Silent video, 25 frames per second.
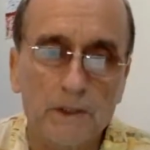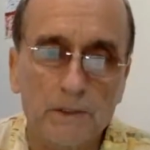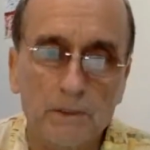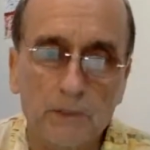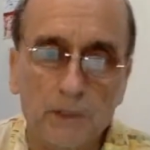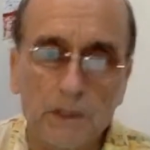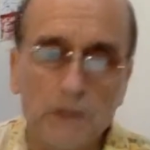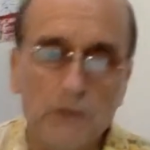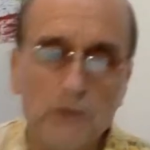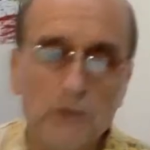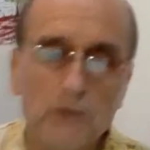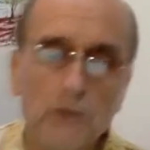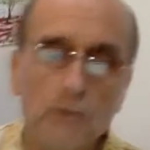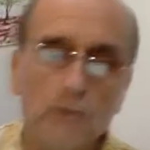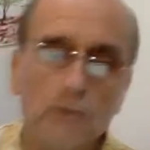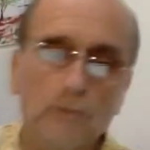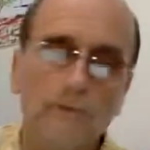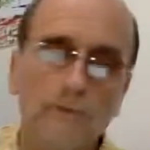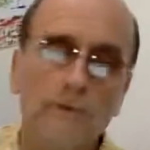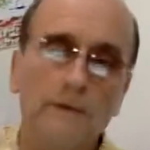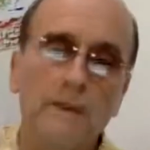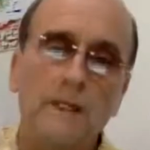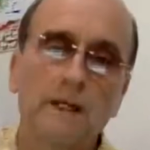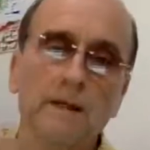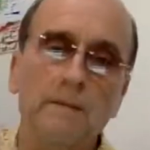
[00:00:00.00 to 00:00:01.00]
It means you
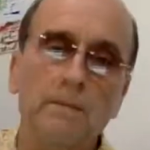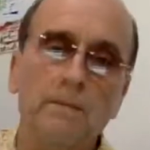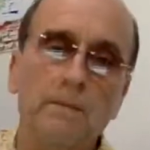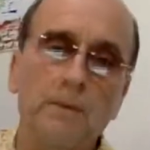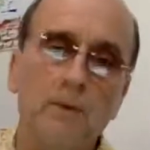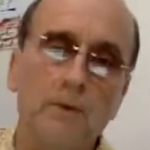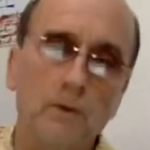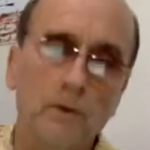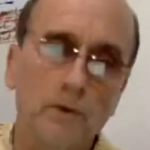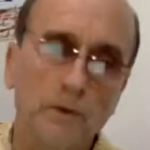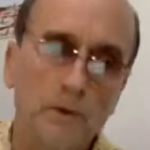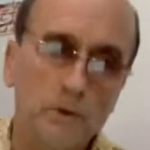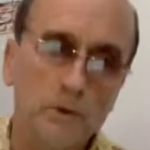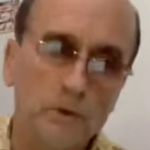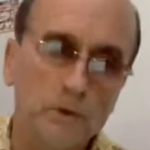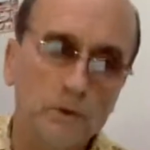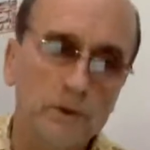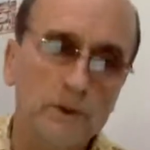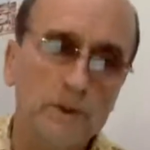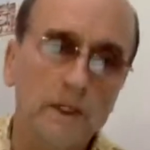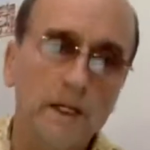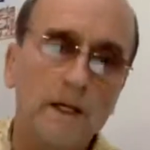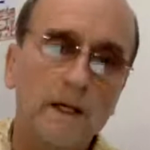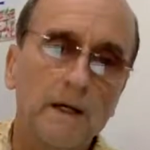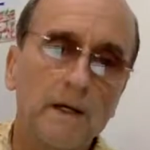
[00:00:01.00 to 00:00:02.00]
flip or you
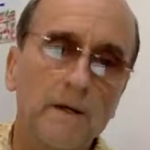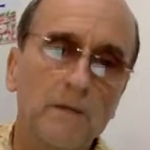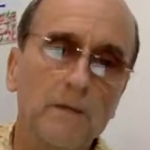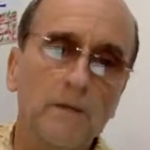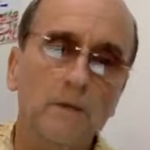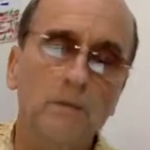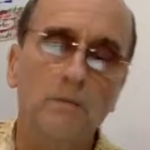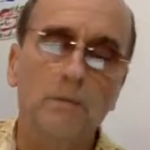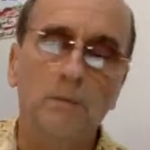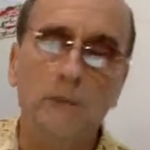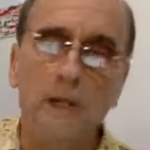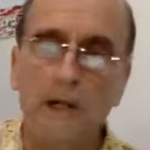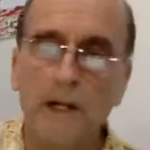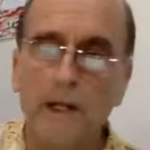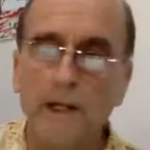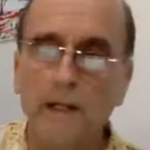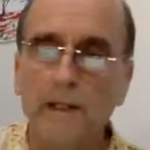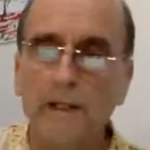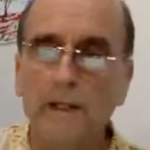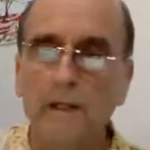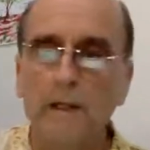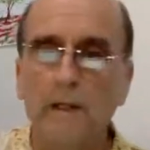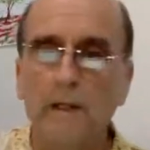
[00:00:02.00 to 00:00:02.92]
sell. You buy